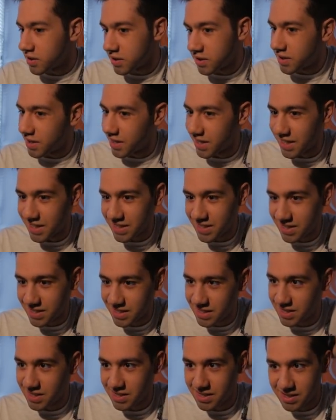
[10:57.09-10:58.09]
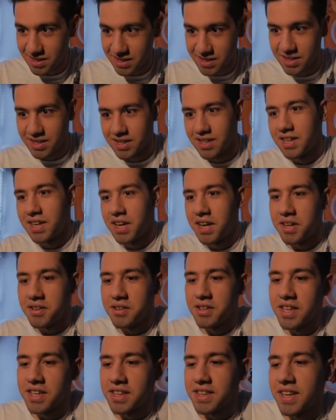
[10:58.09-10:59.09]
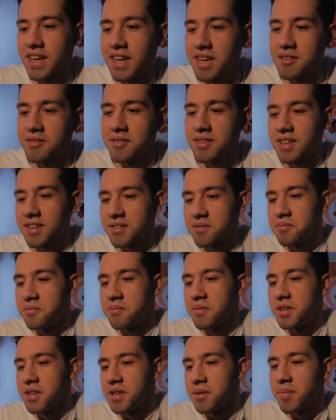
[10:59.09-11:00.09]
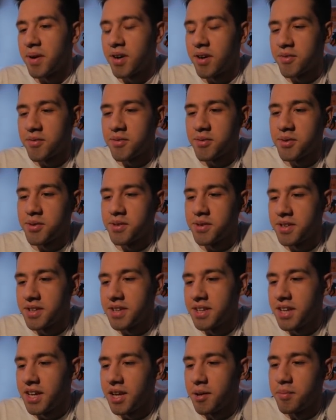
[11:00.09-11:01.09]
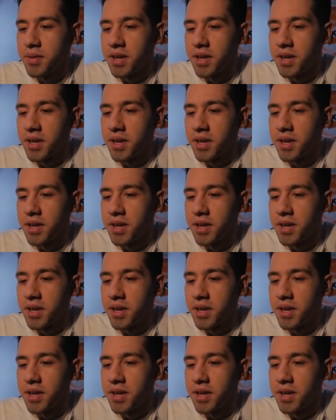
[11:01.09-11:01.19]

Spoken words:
I don't like that. That's really powerful. Him